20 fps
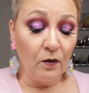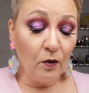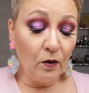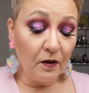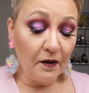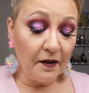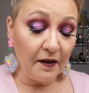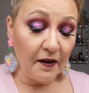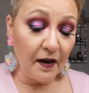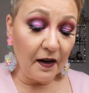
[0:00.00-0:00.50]

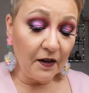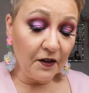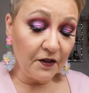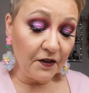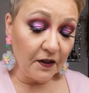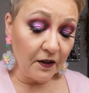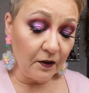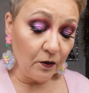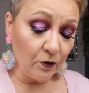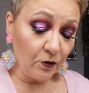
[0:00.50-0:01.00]
all their
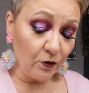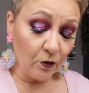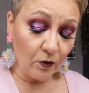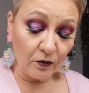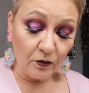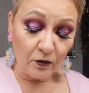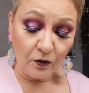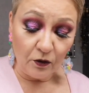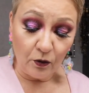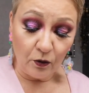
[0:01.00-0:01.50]
eyeshadows
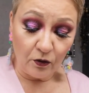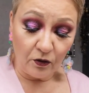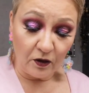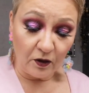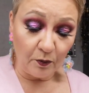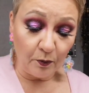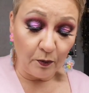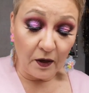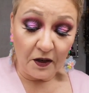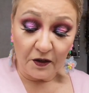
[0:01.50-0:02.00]
also use
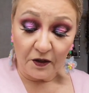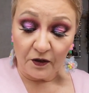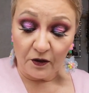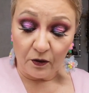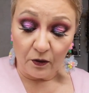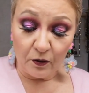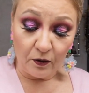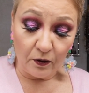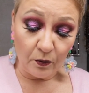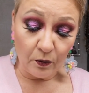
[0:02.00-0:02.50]
as
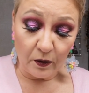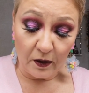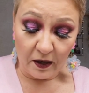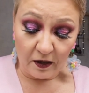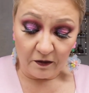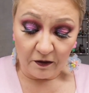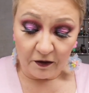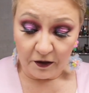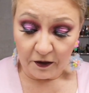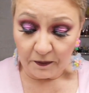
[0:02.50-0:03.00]
blush or
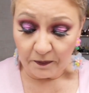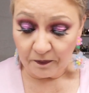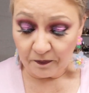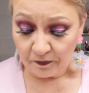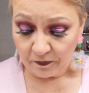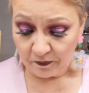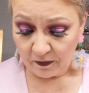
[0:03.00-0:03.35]
whatever.